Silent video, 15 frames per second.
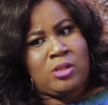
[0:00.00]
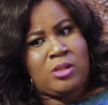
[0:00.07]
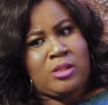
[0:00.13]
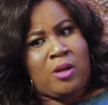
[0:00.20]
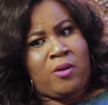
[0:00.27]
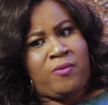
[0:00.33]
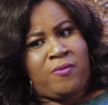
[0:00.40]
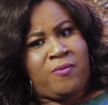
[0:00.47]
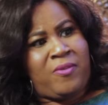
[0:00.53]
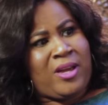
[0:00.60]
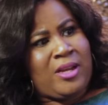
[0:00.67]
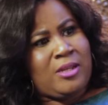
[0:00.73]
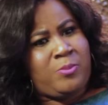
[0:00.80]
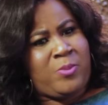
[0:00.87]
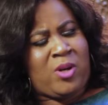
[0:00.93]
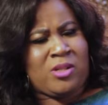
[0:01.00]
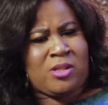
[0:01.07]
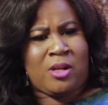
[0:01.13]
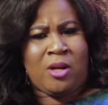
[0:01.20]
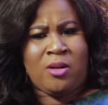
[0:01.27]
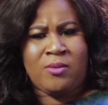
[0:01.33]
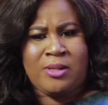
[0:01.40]
self-vent, because a
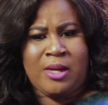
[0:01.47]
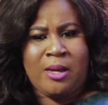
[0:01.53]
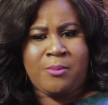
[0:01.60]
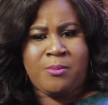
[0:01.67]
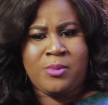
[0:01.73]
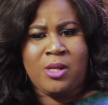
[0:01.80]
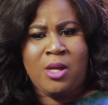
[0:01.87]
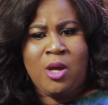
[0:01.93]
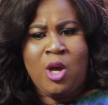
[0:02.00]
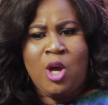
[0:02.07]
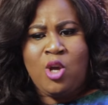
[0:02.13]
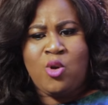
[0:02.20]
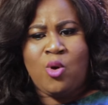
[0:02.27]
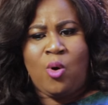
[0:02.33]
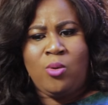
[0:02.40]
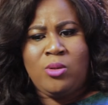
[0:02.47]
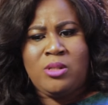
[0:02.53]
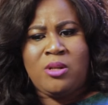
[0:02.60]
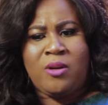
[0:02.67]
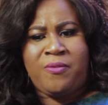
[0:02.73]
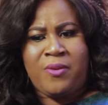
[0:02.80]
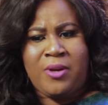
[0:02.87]
lot of times you hold
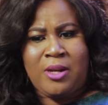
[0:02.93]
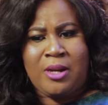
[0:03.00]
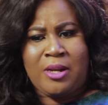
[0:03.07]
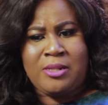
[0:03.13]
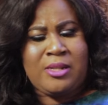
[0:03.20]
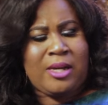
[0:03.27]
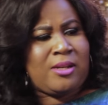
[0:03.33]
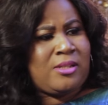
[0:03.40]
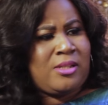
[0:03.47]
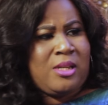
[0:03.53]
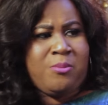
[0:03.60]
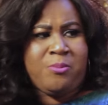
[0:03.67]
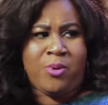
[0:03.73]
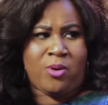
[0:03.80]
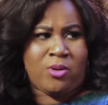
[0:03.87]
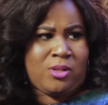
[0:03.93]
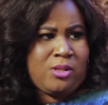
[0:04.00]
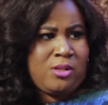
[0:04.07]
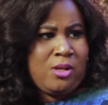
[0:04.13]
stuff in and it's like a steamboat.